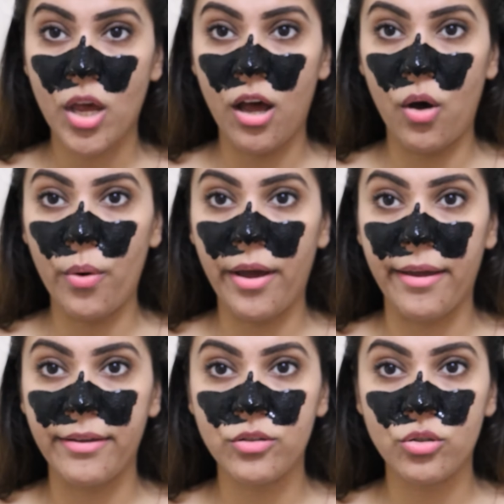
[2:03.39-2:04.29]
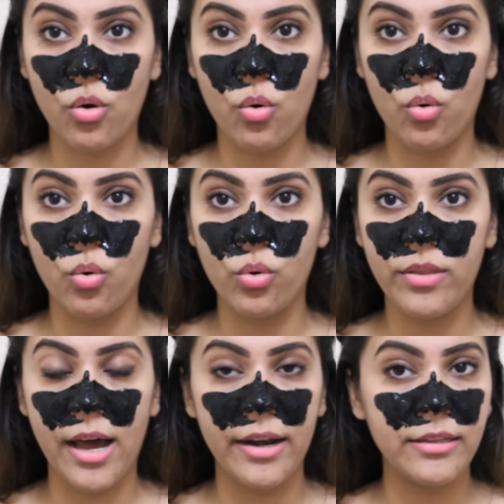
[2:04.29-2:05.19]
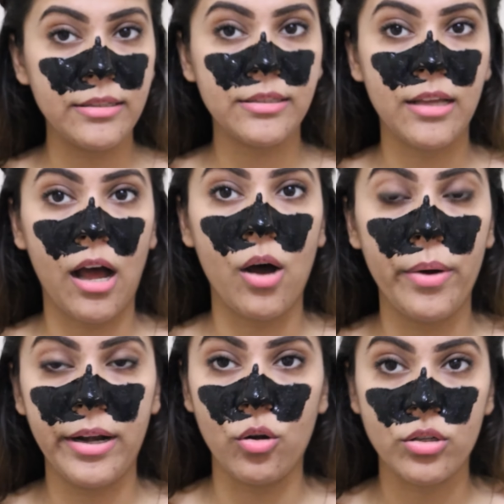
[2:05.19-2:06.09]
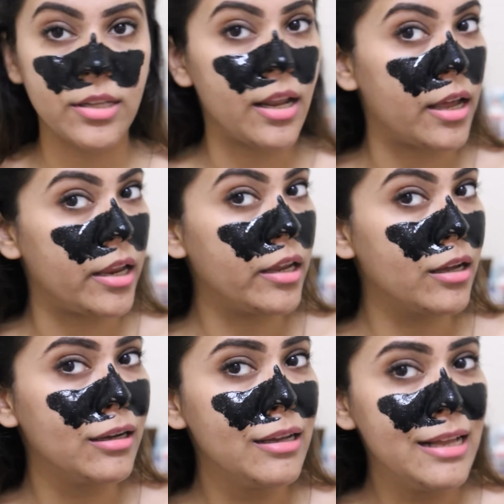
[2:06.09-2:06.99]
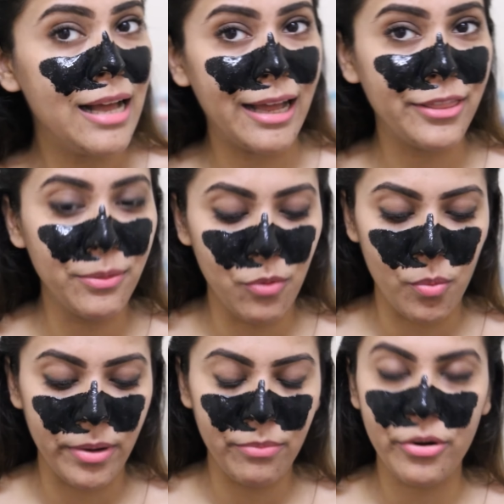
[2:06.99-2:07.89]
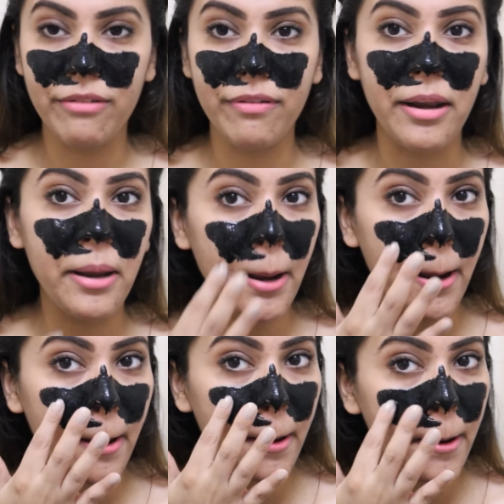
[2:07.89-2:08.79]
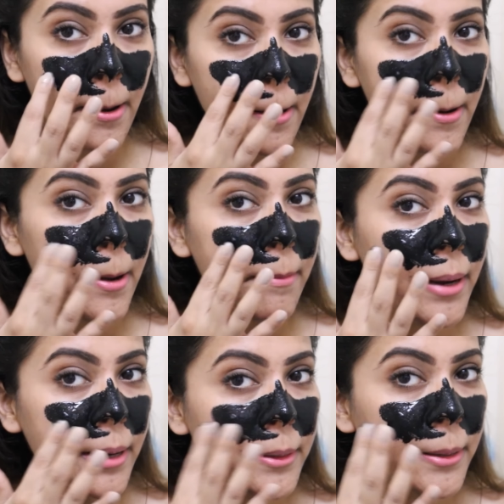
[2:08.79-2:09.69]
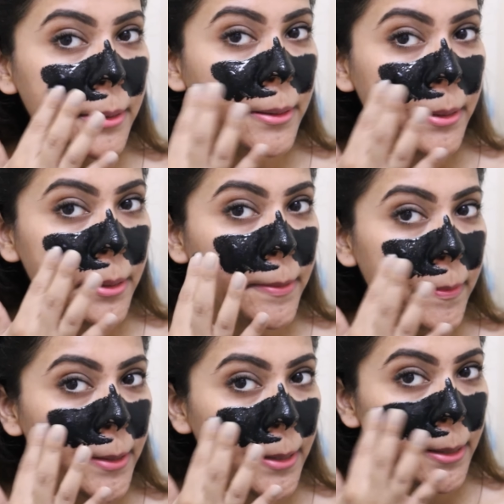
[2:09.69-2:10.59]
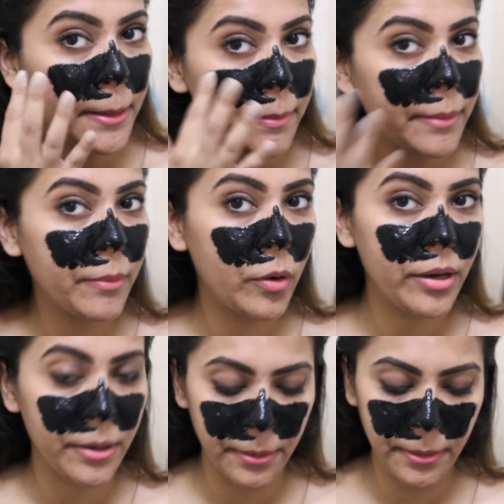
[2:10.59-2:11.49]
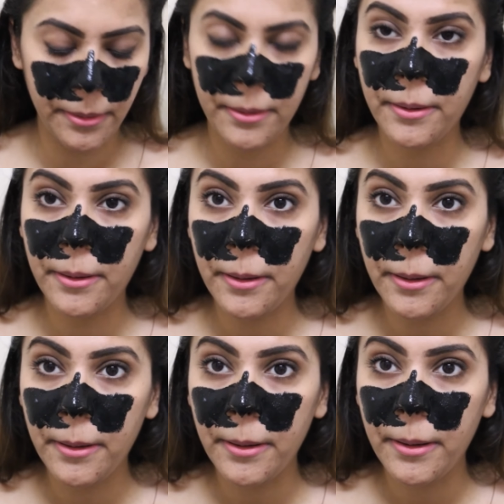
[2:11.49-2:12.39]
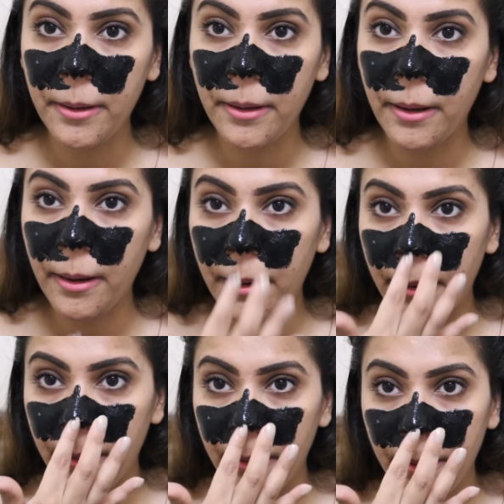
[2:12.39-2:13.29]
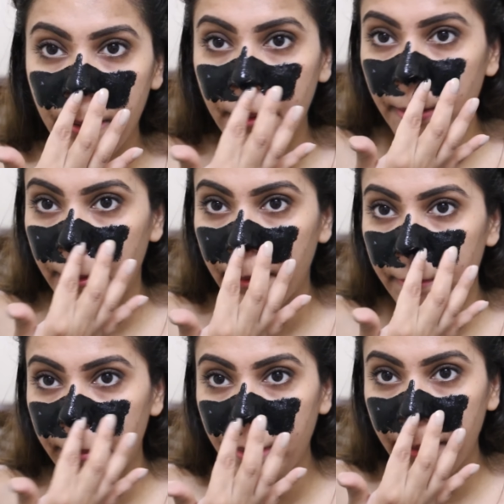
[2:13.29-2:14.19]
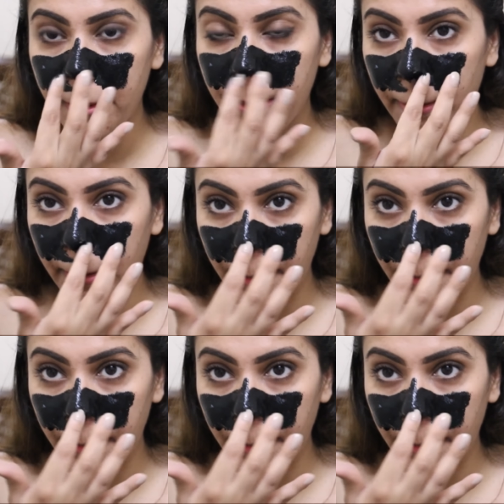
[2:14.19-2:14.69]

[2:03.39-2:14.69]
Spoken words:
Okay, so that is how it looks like at the moment. Pretty funny. Let me actually just put a little bit more here and a little bit here.